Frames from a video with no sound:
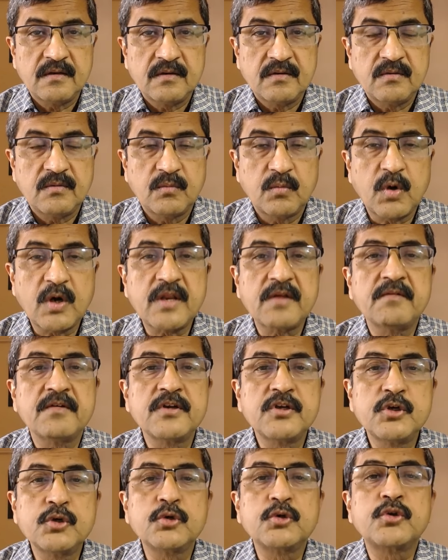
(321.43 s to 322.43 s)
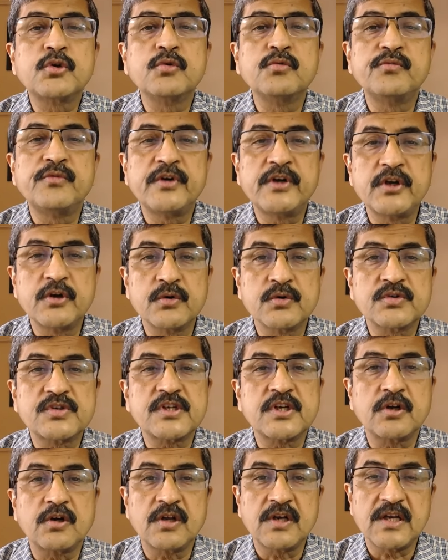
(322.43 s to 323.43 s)
whatever YouTube videos
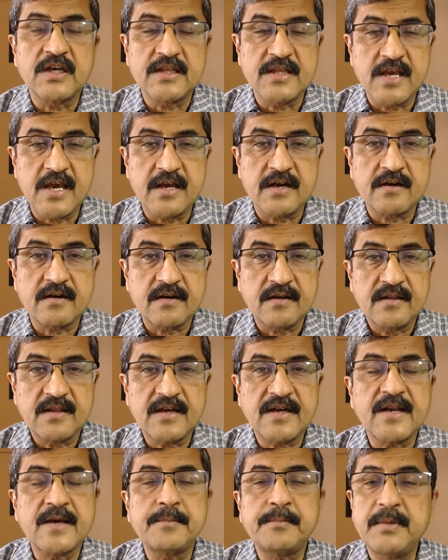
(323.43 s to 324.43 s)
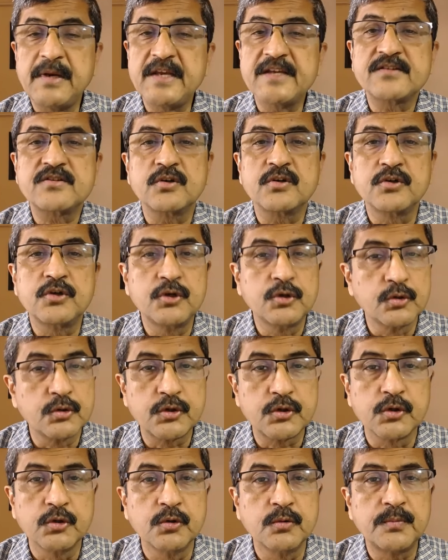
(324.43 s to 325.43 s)
and all are there that I place on
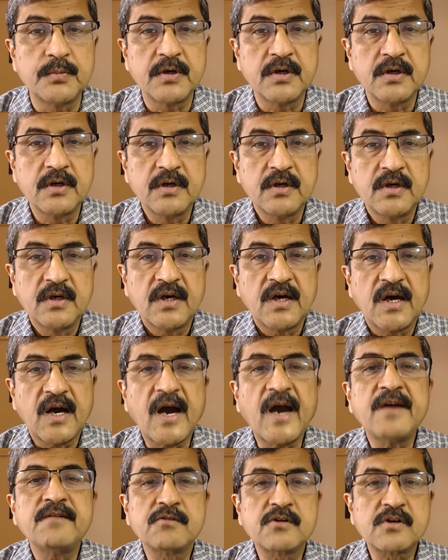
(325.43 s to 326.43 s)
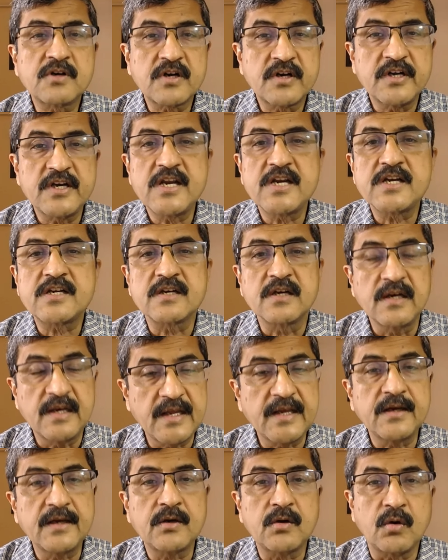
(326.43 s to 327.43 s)
YouTube, I would create a
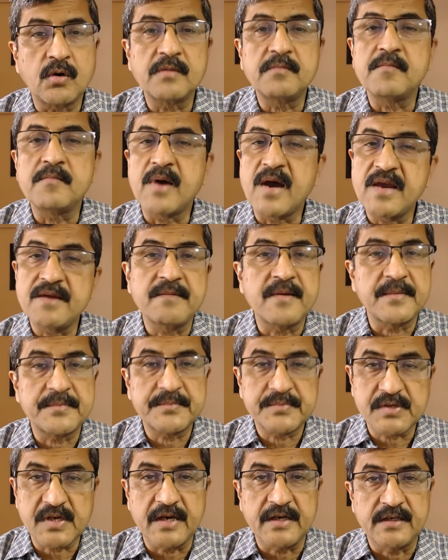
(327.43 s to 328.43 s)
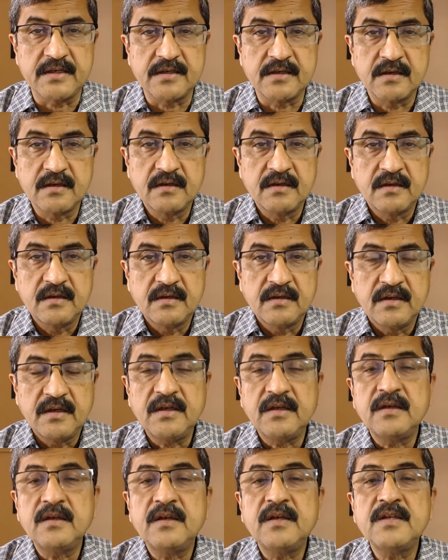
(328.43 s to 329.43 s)
link on my website.
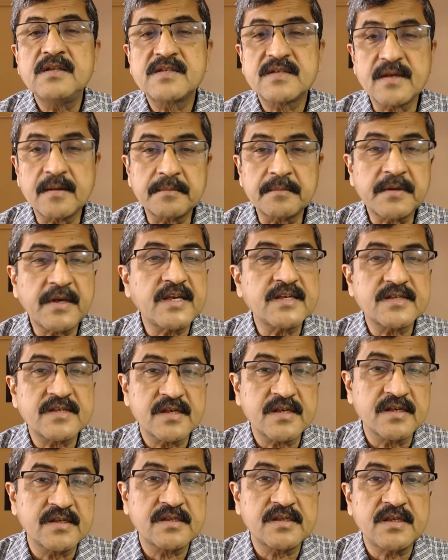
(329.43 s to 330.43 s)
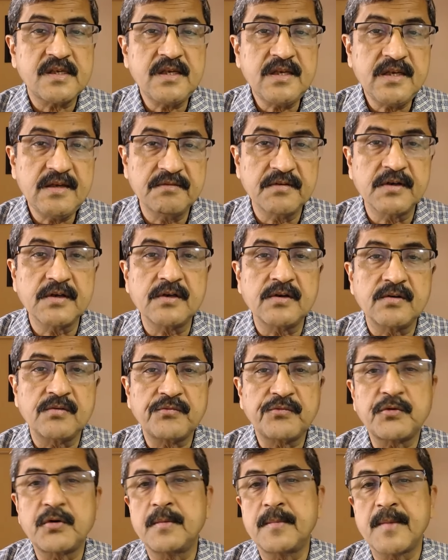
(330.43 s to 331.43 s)
In some cases, even
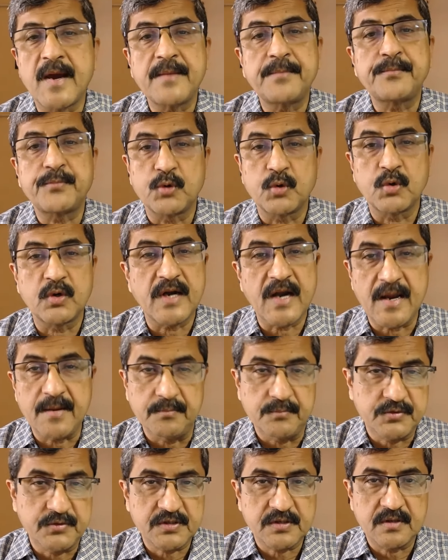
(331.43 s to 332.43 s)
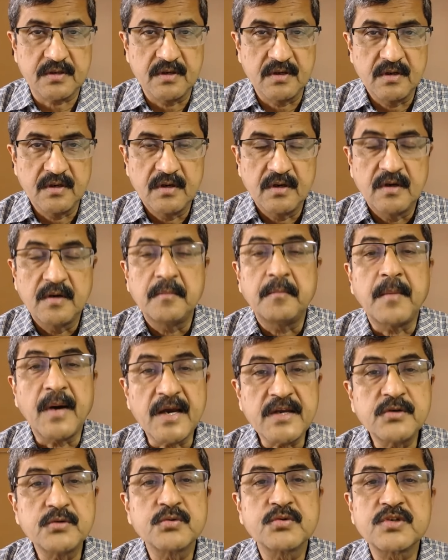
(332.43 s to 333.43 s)
for my programs, my
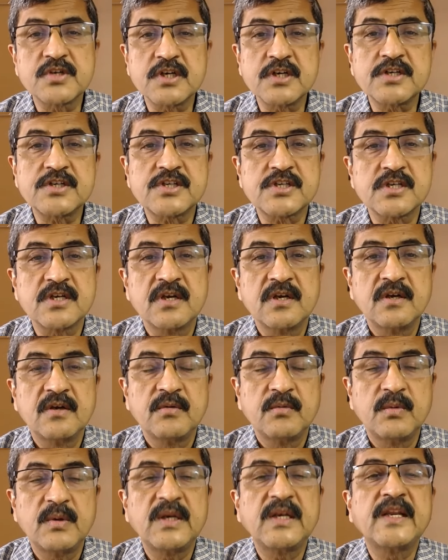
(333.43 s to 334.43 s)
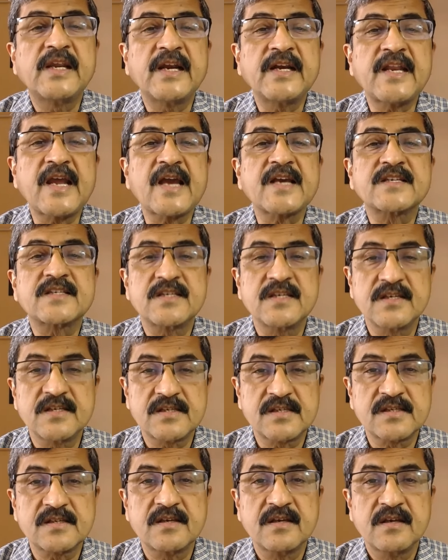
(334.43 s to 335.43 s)
users will get access